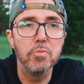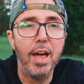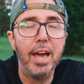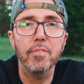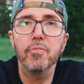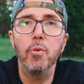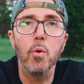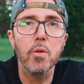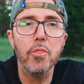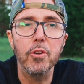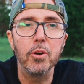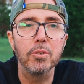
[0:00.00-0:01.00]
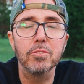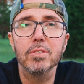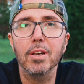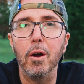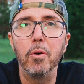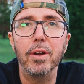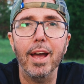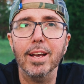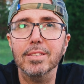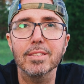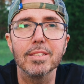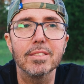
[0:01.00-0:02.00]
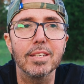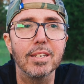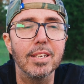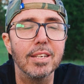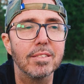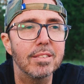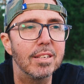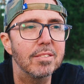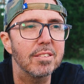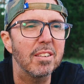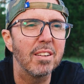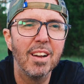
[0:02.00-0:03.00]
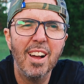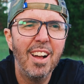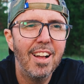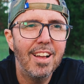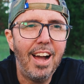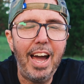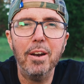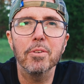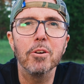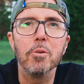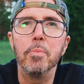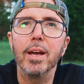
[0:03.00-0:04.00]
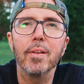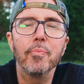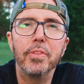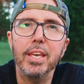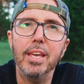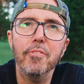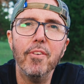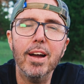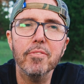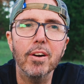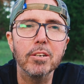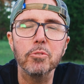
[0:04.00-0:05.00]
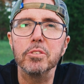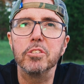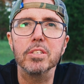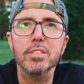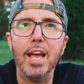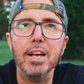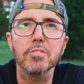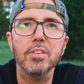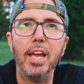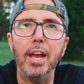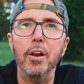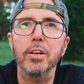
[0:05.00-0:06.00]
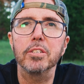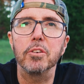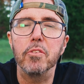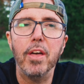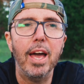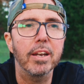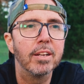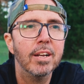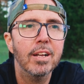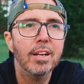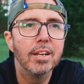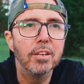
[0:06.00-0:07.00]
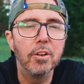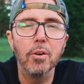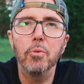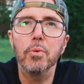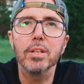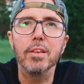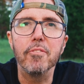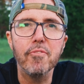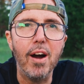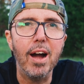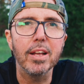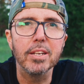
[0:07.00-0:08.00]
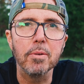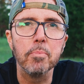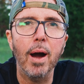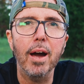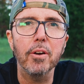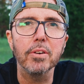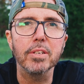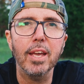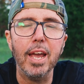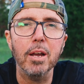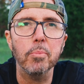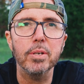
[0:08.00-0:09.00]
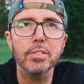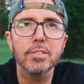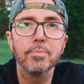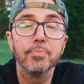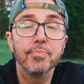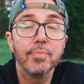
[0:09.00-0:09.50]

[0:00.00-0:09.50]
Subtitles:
that 4/3 Kodak CCD sensor, I don't know, man, the E-500 just has character that you don't really find in modern cameras.